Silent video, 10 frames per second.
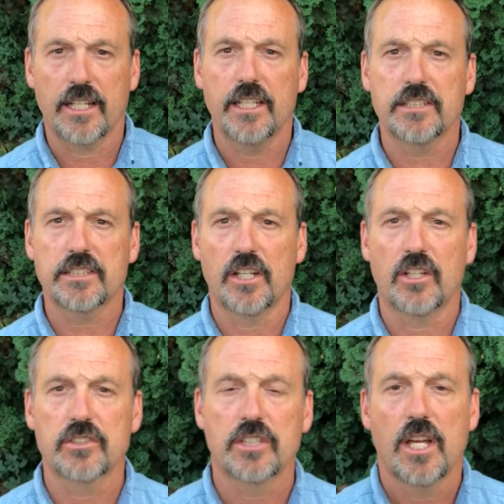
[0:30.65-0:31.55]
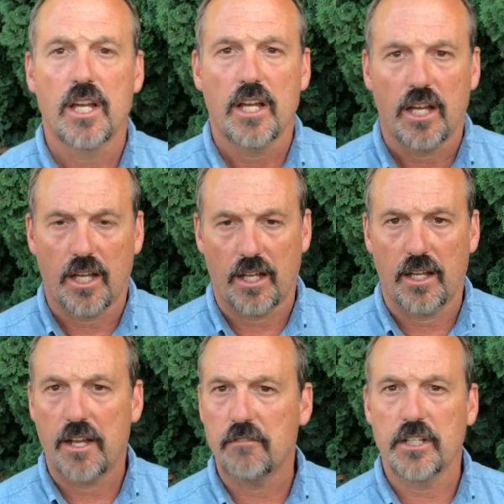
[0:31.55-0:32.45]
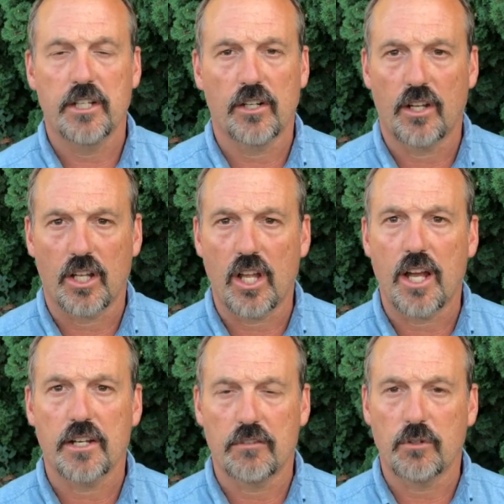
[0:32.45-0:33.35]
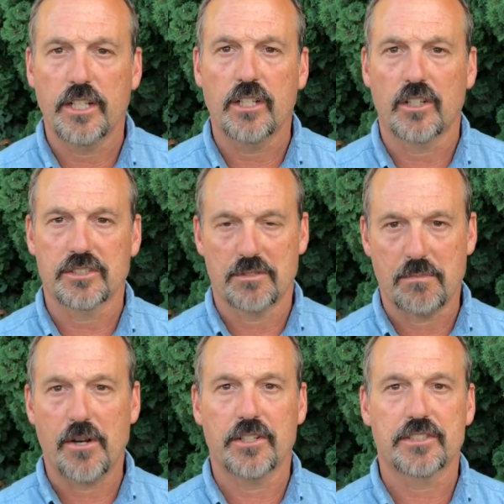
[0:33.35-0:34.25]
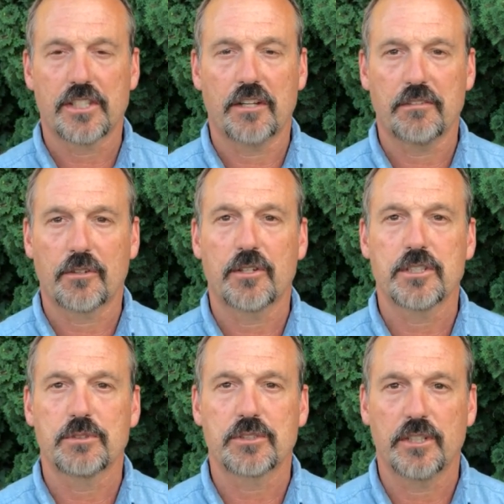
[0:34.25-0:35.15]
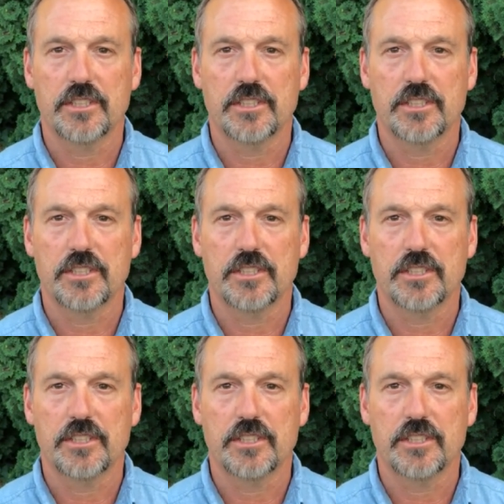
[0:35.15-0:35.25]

And he sells every year a lot of what he calls the Marriage Saver Christmas tree